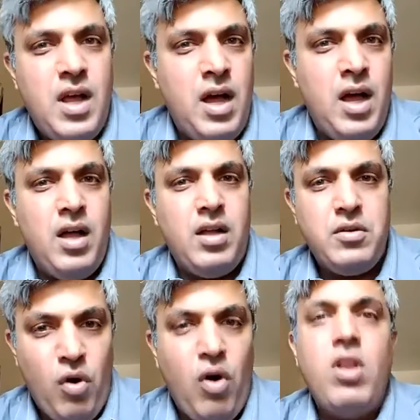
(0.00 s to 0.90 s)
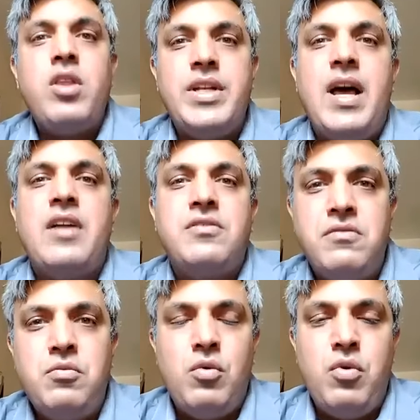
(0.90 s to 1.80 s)
go all the way down
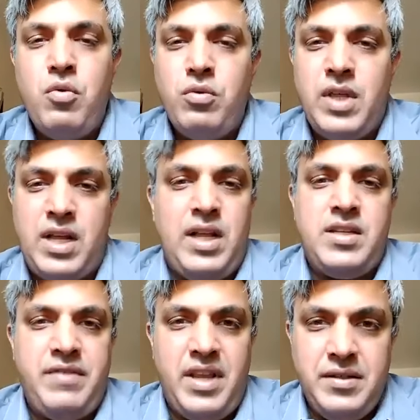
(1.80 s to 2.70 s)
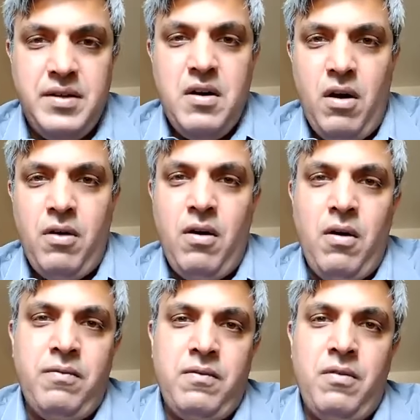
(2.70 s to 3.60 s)
to the cultivator
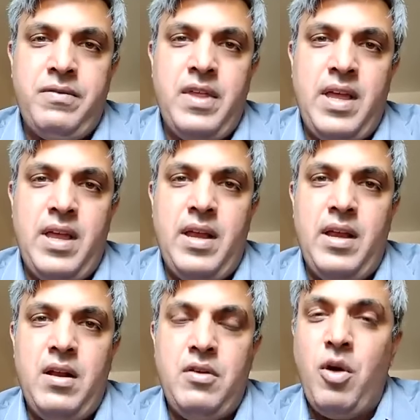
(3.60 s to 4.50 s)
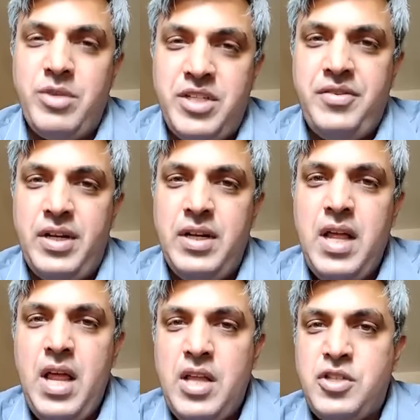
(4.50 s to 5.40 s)
of the raw material.
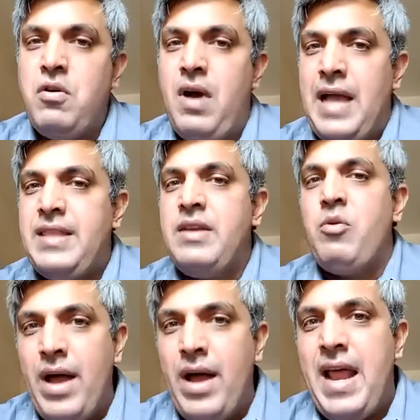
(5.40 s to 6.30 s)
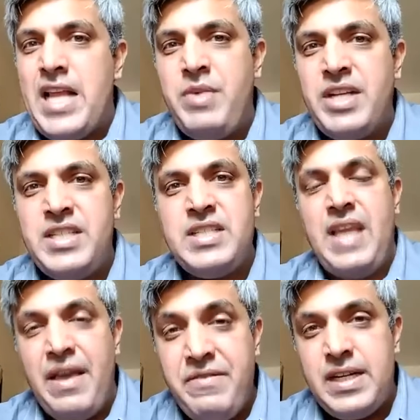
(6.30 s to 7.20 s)
So I think one aspect is
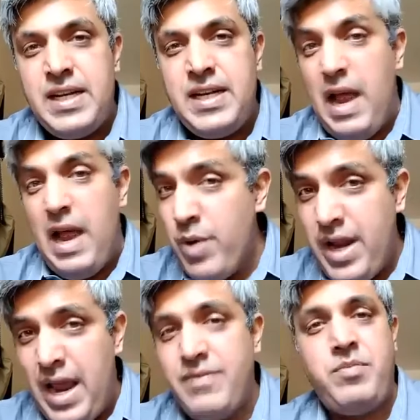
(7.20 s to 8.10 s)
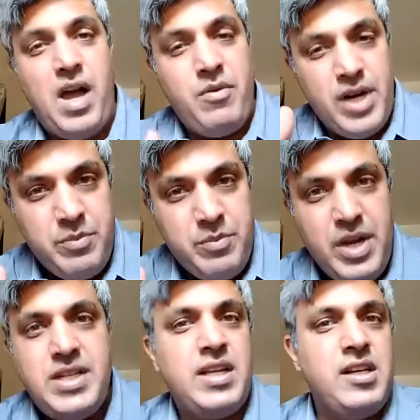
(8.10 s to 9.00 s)
definitely, and we have the power, it may
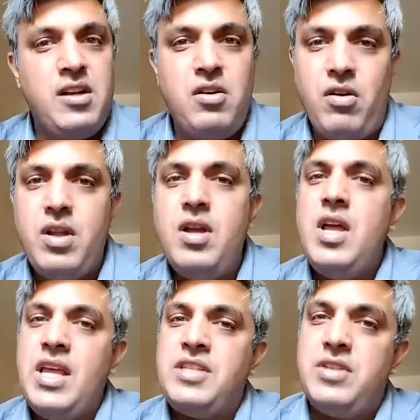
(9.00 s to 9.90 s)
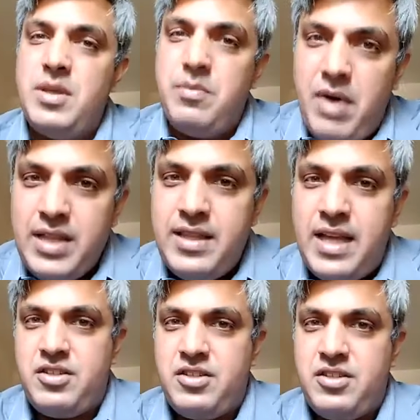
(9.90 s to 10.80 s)
take a little longer, is to demand
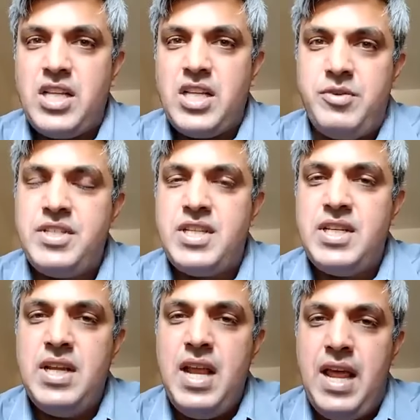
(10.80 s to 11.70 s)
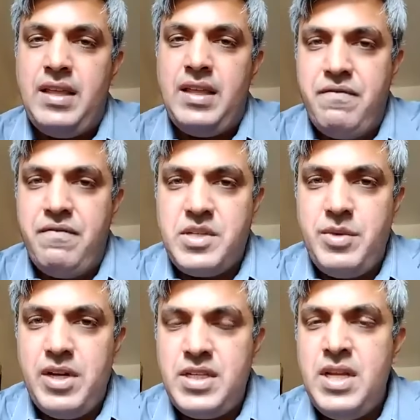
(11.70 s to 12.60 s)
that transparency and that
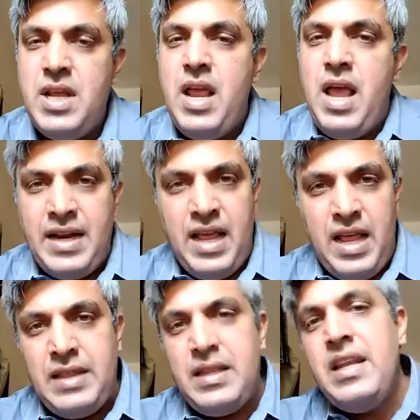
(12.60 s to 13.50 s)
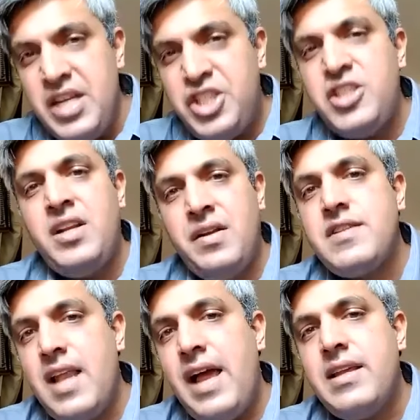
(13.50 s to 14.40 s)
visibility. And then
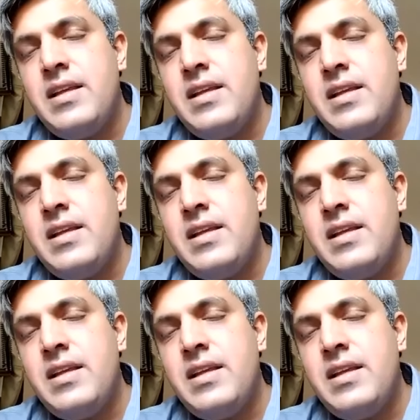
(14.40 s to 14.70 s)
initiatives like